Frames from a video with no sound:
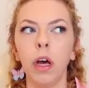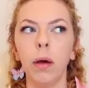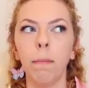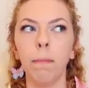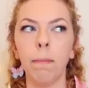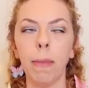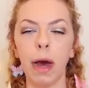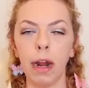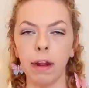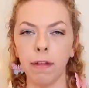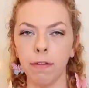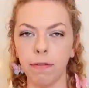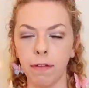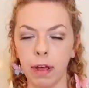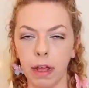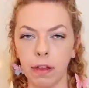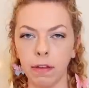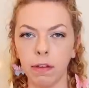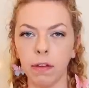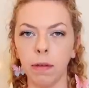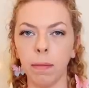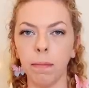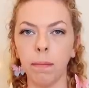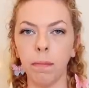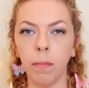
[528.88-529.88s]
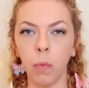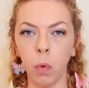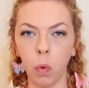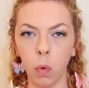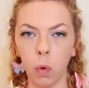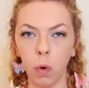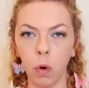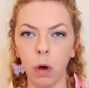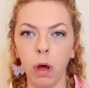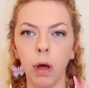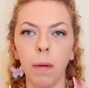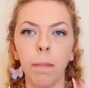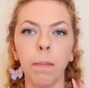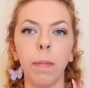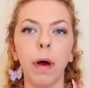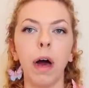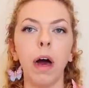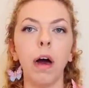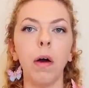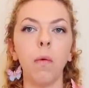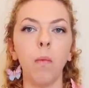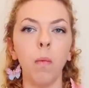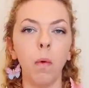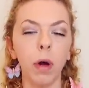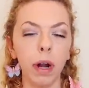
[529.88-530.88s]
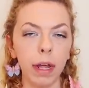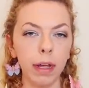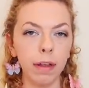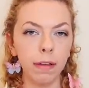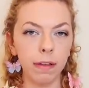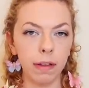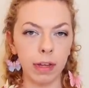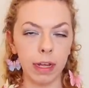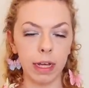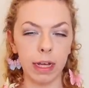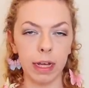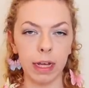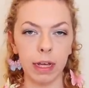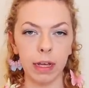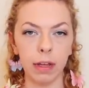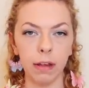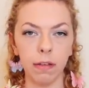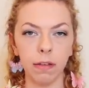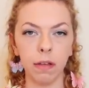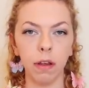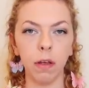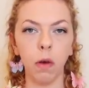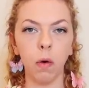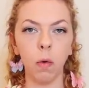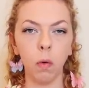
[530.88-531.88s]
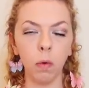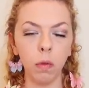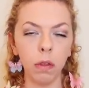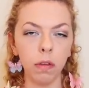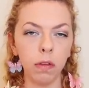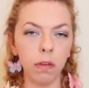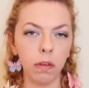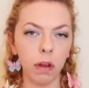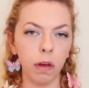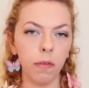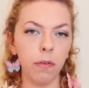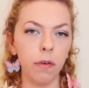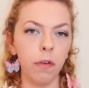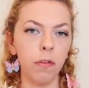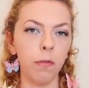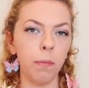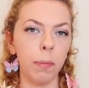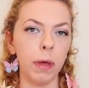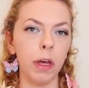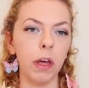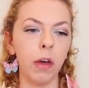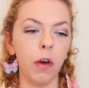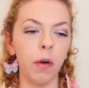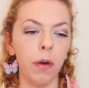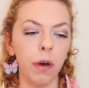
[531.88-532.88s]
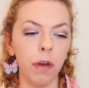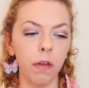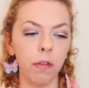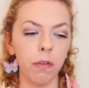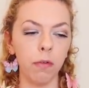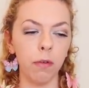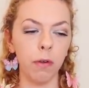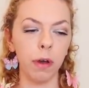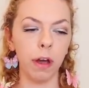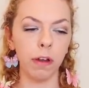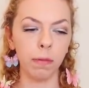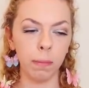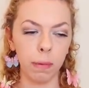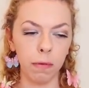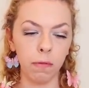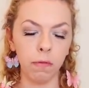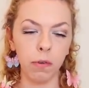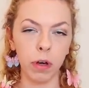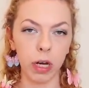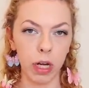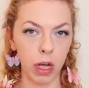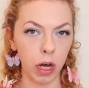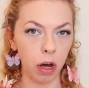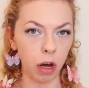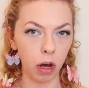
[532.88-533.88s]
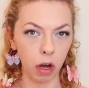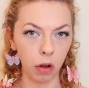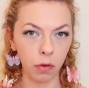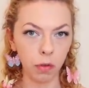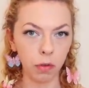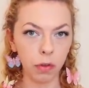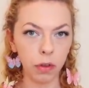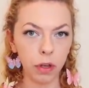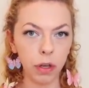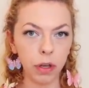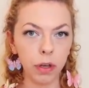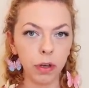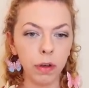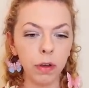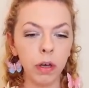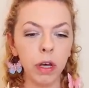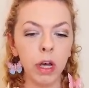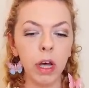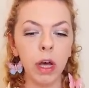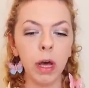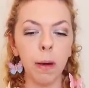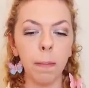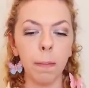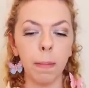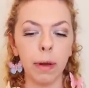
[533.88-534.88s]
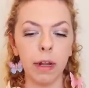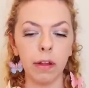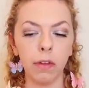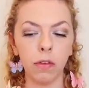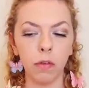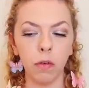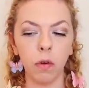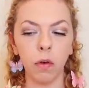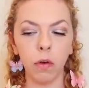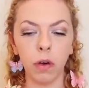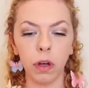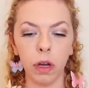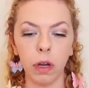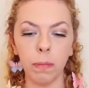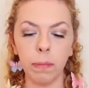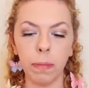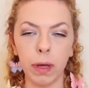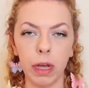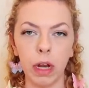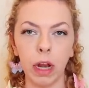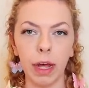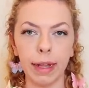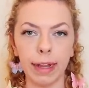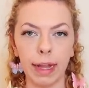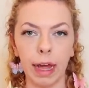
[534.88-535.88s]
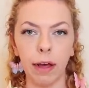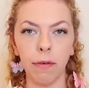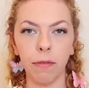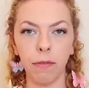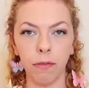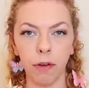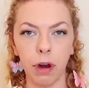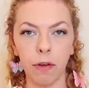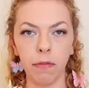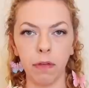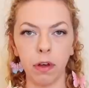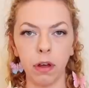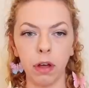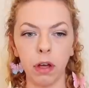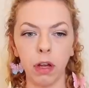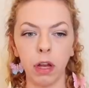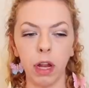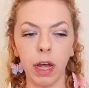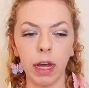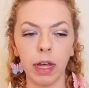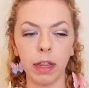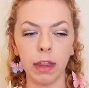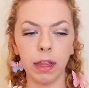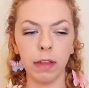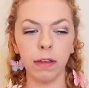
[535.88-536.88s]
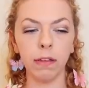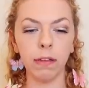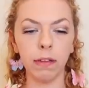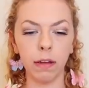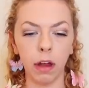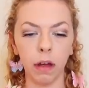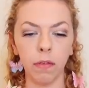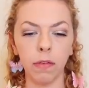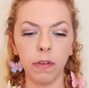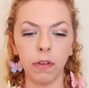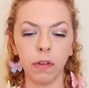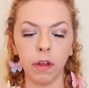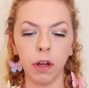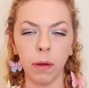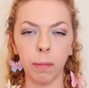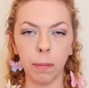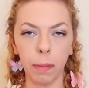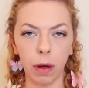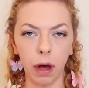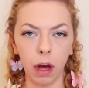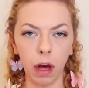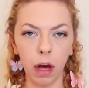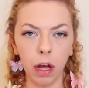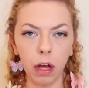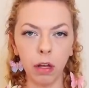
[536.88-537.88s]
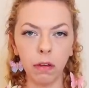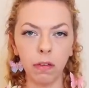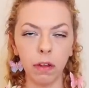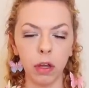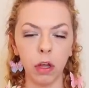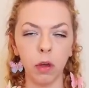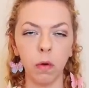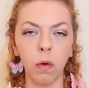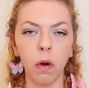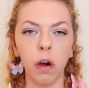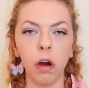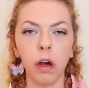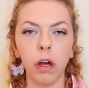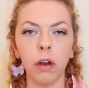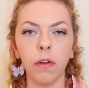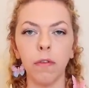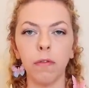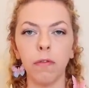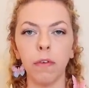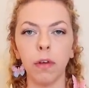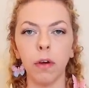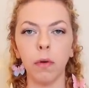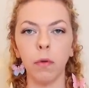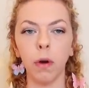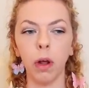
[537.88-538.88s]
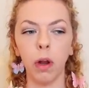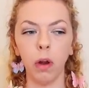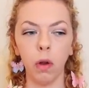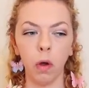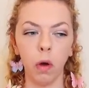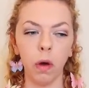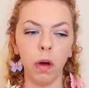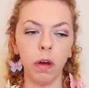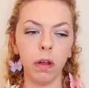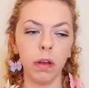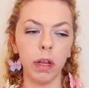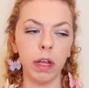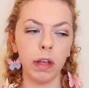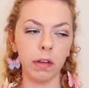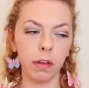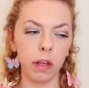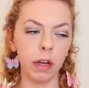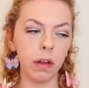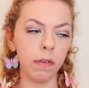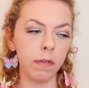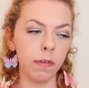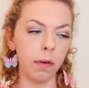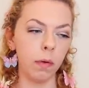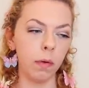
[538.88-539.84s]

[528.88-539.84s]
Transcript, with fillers: manifest more. But what I see is all the stuff you've been going through has been really hard on you, but it's not going to be like that forever. Like, this stuff is going to pass, and you are going to feel a lot, it's going to